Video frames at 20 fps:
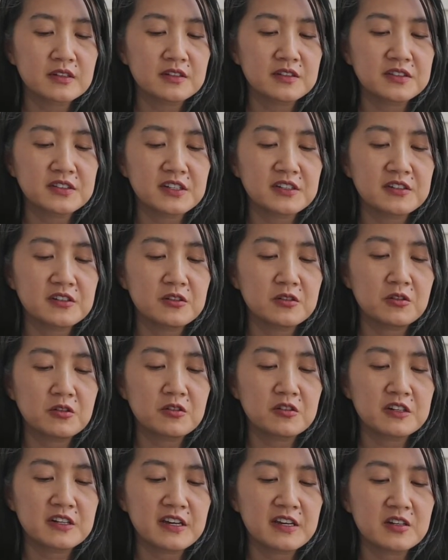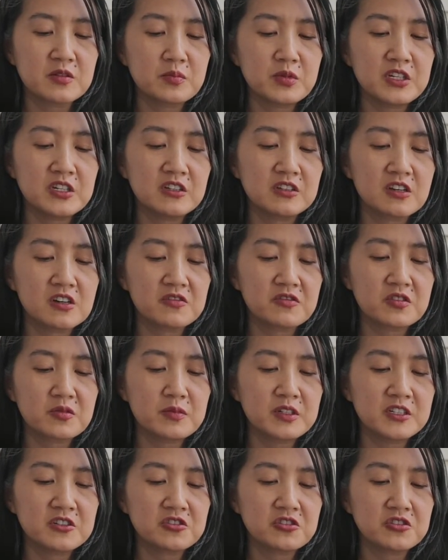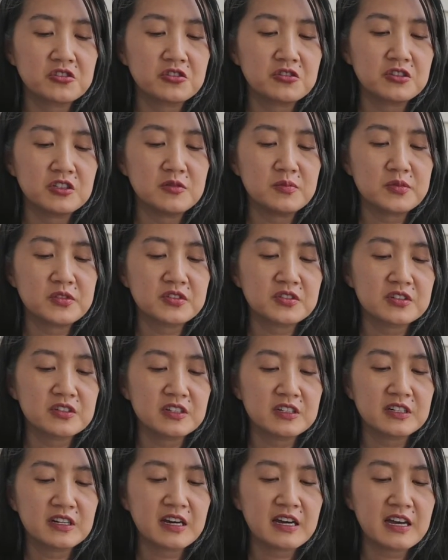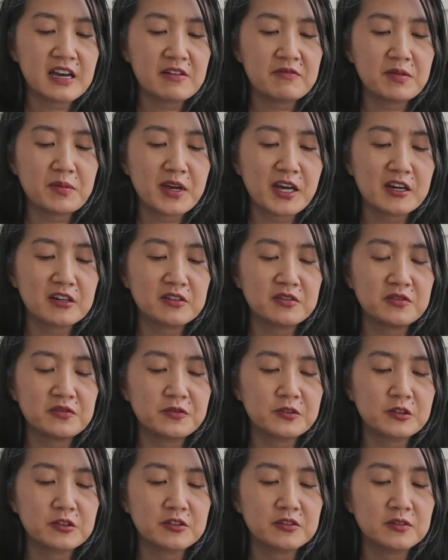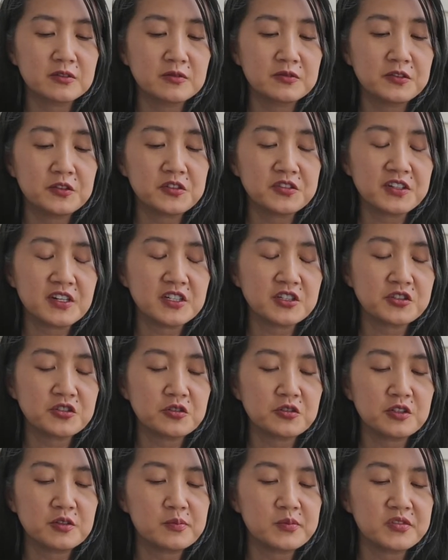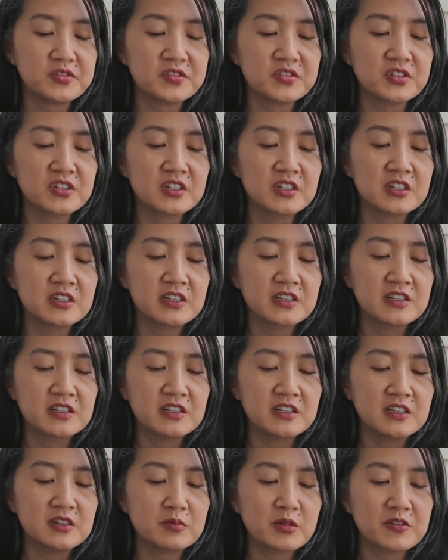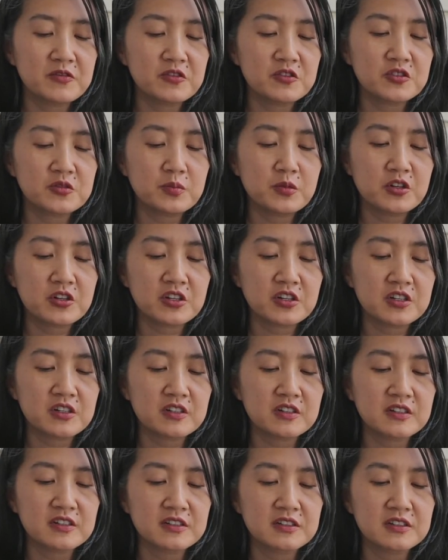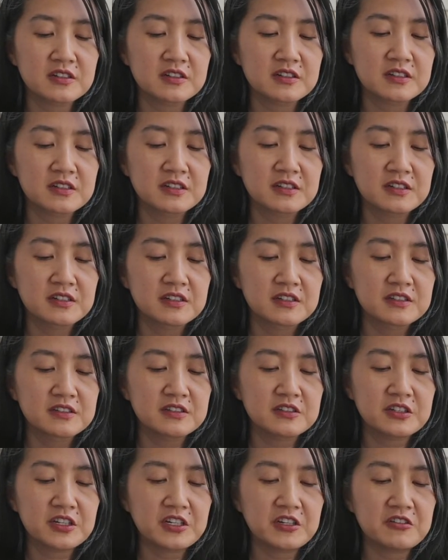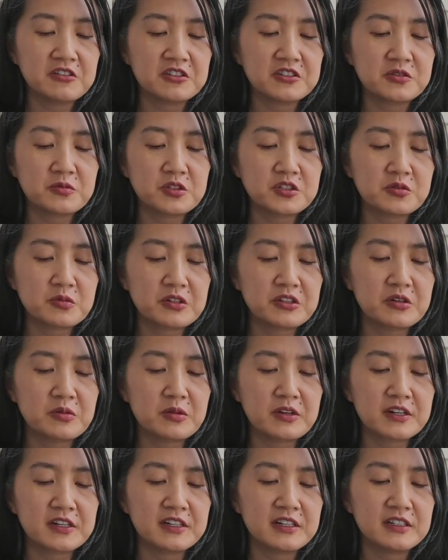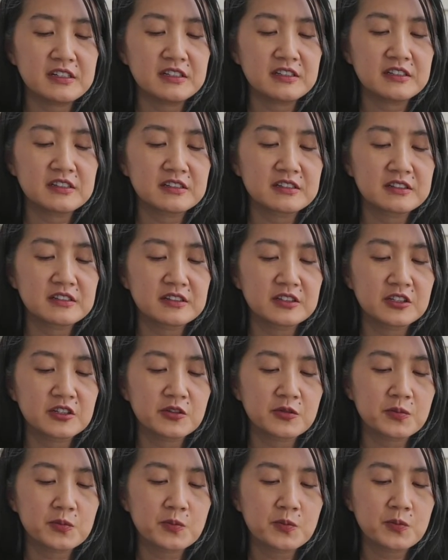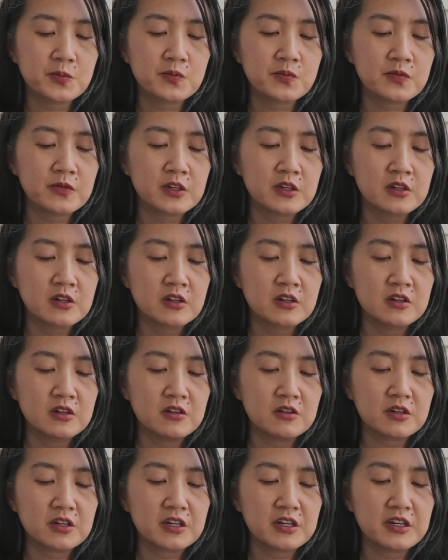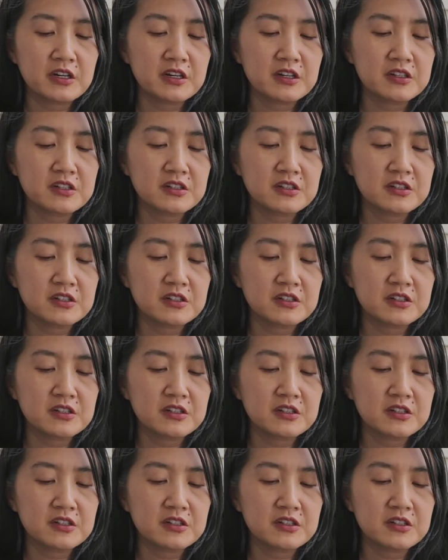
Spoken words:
So I know Lauren had a bead along for miniature tulips, and I have a pattern for full-size tulips in my first book. So I'm curious which one you're working on. Okay,